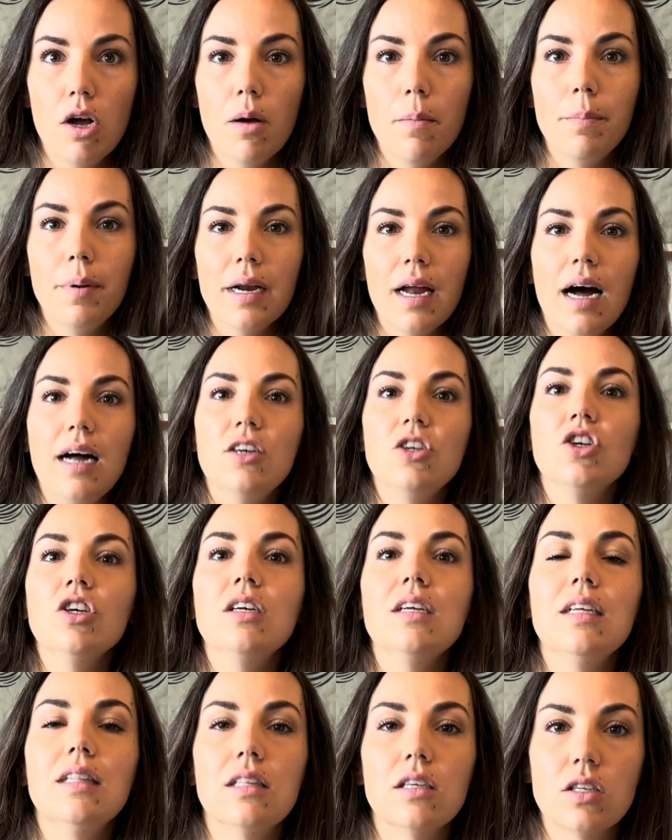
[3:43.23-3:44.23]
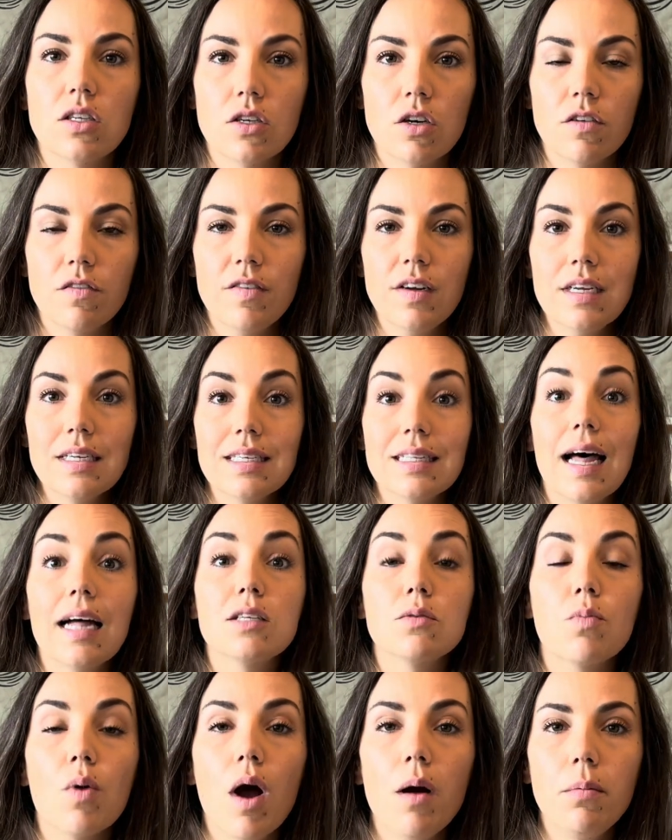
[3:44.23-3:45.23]
But underneath the surface, that's
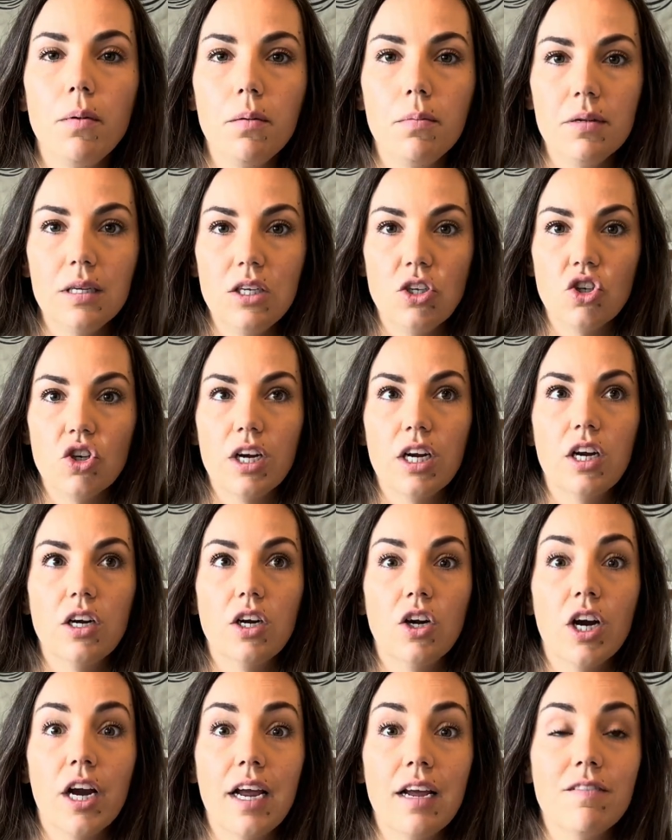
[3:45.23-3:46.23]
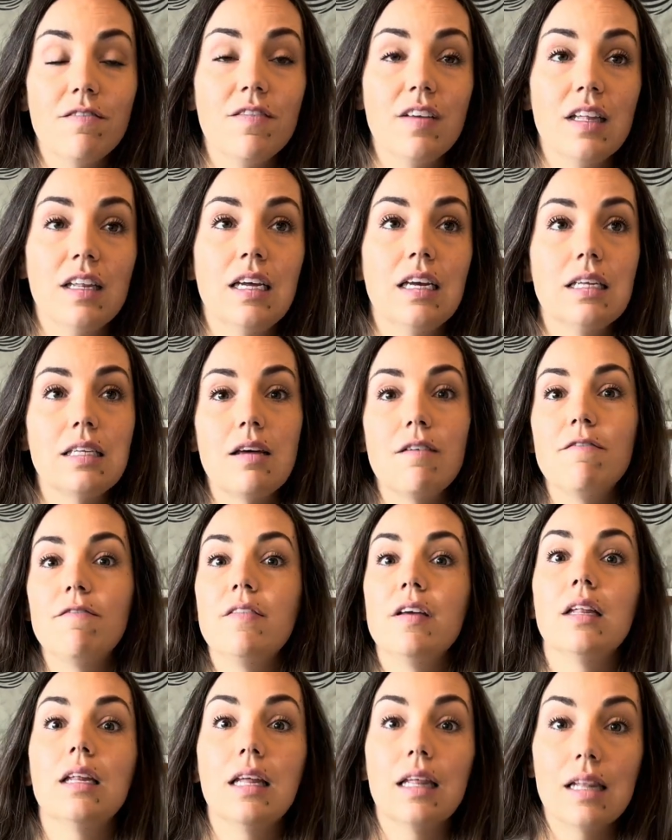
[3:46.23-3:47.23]
probably triggering feelings of
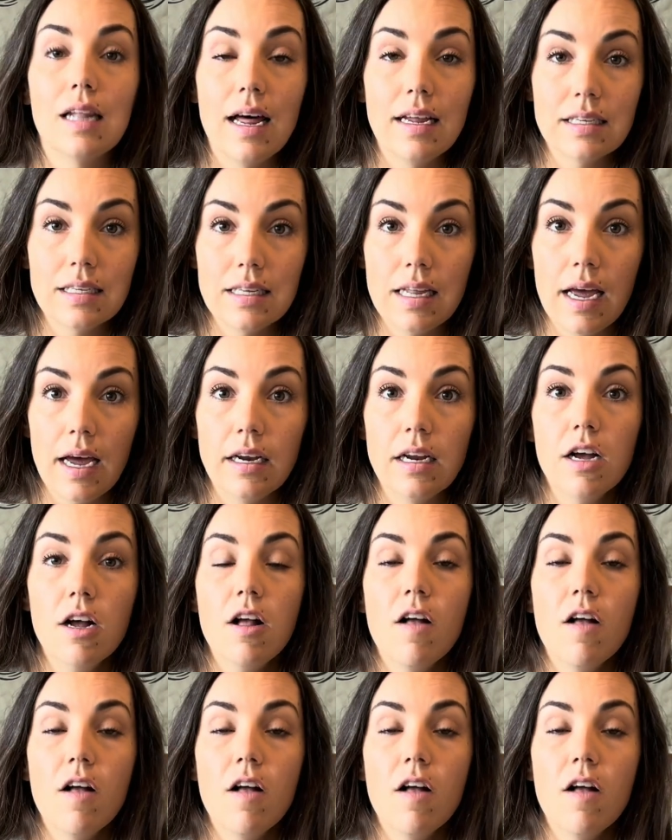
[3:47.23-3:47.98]
feeling less than,